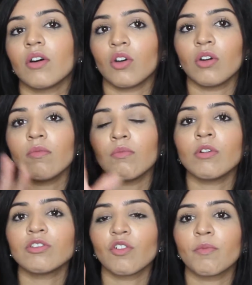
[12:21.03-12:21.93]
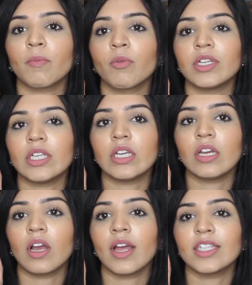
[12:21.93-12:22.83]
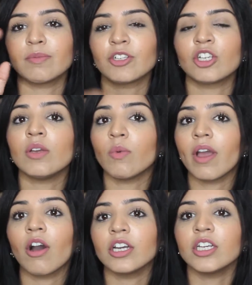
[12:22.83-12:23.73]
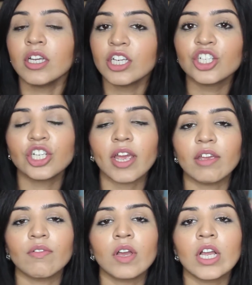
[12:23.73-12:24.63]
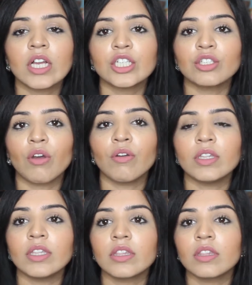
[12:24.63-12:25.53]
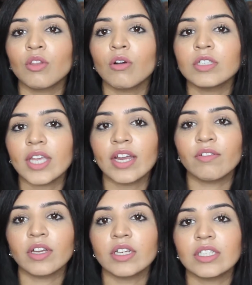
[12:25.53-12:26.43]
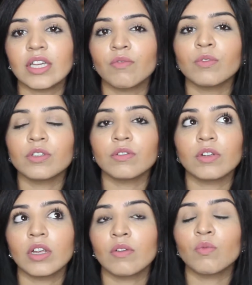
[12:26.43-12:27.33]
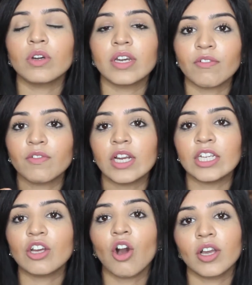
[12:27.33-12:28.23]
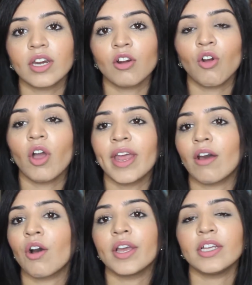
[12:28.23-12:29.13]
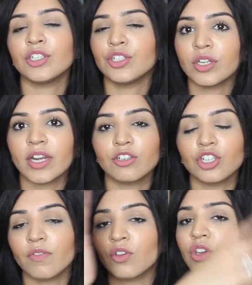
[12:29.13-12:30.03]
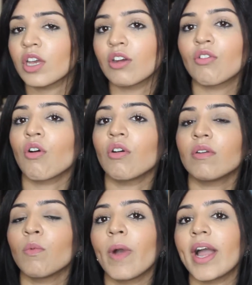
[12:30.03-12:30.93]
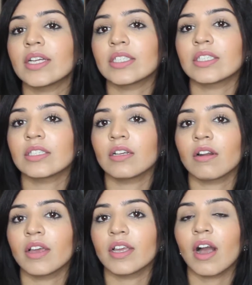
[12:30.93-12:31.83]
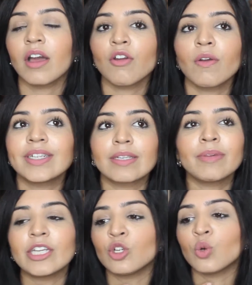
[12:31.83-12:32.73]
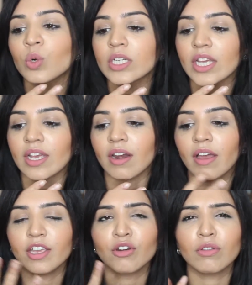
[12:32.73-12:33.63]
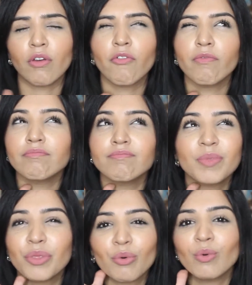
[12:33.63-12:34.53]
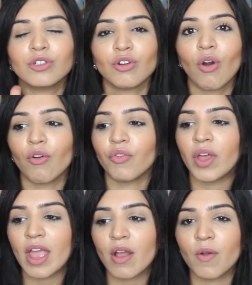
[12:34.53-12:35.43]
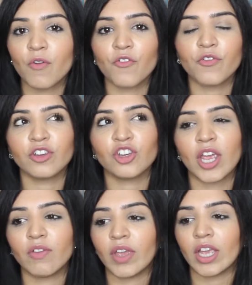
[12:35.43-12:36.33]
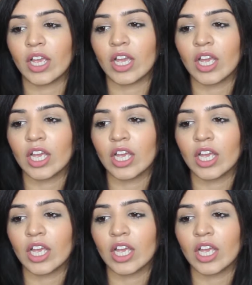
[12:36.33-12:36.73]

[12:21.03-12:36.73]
on most of my body, and especially where I shave. So those areas it would definitely target a lot, and I do tend to shave. You cannot wax. Like, I know it's a bit daunting, like, you know, the thought of shaving